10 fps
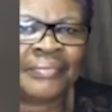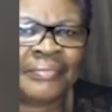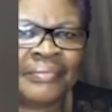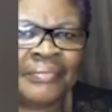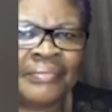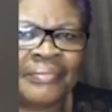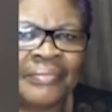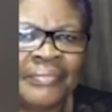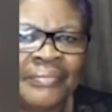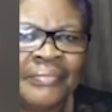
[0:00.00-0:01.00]

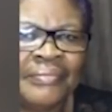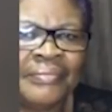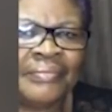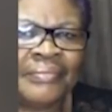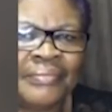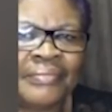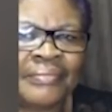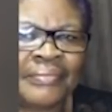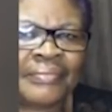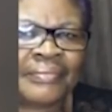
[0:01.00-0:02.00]

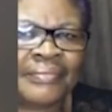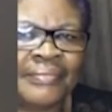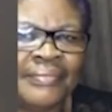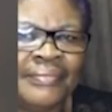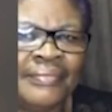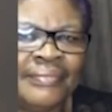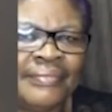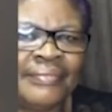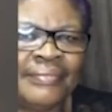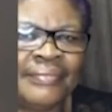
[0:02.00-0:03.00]

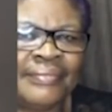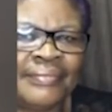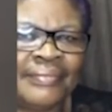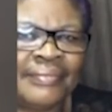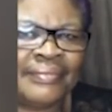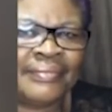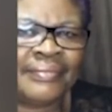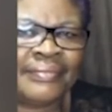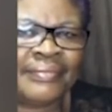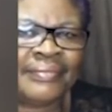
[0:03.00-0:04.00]

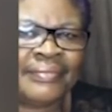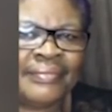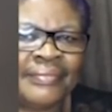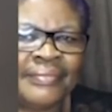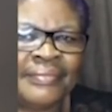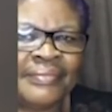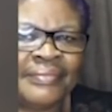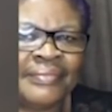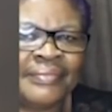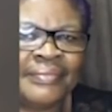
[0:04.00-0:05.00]

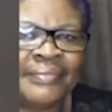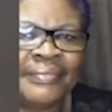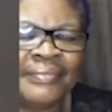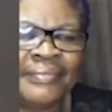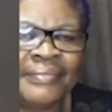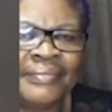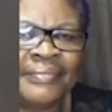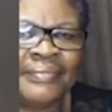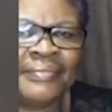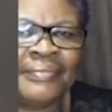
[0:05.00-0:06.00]

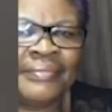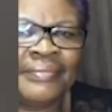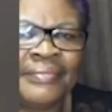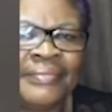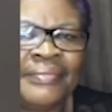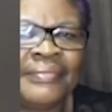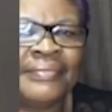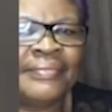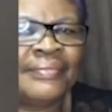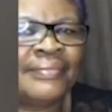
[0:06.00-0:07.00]

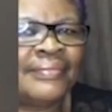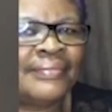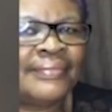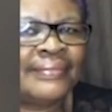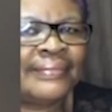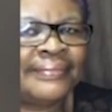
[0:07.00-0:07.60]
(silent)